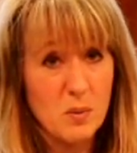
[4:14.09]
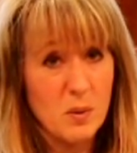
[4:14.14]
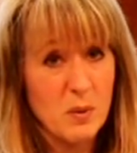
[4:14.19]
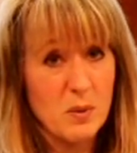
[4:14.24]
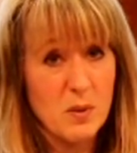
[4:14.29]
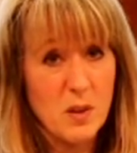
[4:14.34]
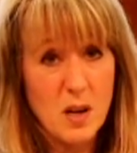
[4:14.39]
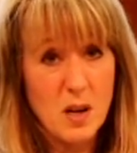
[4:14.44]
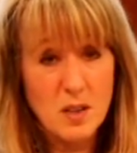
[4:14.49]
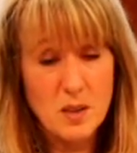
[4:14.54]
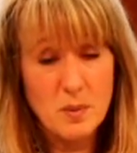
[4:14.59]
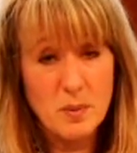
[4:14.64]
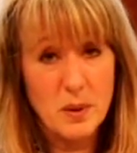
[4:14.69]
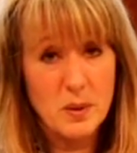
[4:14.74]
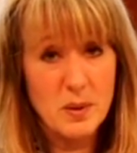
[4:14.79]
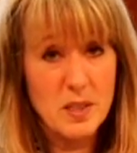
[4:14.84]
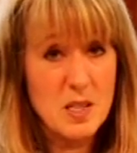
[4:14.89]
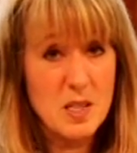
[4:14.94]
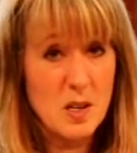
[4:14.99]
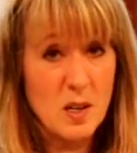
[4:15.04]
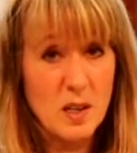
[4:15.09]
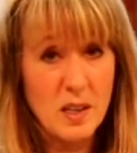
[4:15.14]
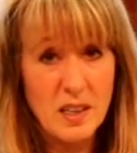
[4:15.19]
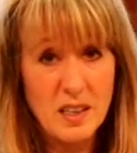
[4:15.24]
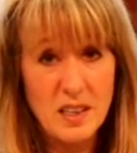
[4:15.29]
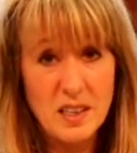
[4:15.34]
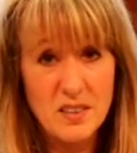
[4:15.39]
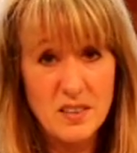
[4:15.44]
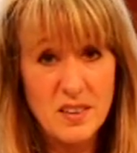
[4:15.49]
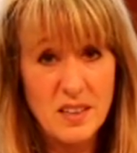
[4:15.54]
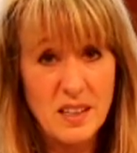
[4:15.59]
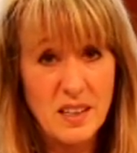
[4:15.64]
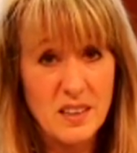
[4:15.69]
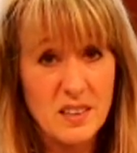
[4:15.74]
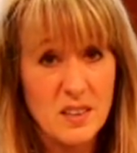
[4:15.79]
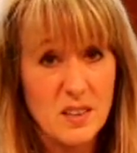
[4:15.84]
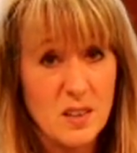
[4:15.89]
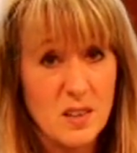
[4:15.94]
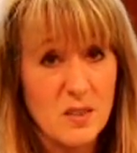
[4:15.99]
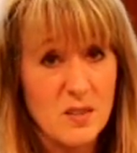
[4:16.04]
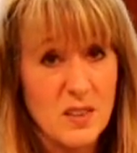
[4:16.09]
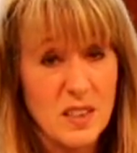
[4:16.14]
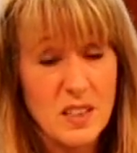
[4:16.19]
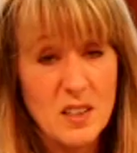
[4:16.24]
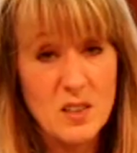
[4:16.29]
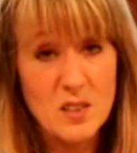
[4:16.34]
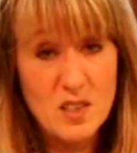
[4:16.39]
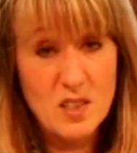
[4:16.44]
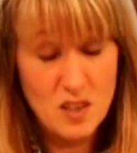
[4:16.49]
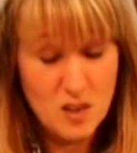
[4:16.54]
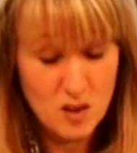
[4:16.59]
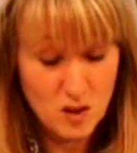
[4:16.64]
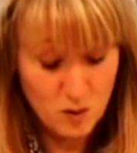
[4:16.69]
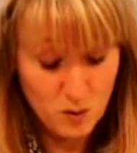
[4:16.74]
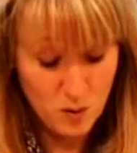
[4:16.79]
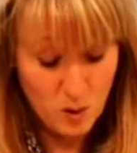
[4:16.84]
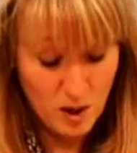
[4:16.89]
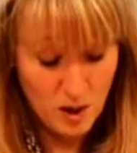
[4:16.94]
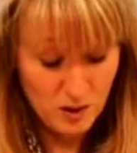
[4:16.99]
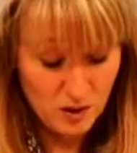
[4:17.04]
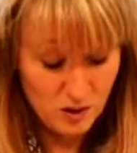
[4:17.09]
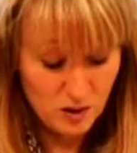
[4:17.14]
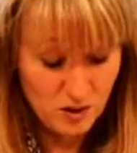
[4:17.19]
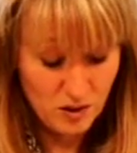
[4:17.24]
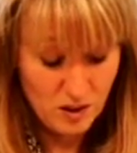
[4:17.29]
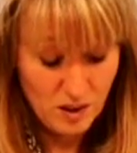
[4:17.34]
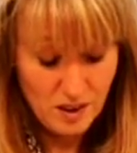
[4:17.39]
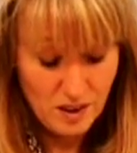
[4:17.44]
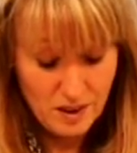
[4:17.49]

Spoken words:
We've talked about this on any of the other videos that you've watched.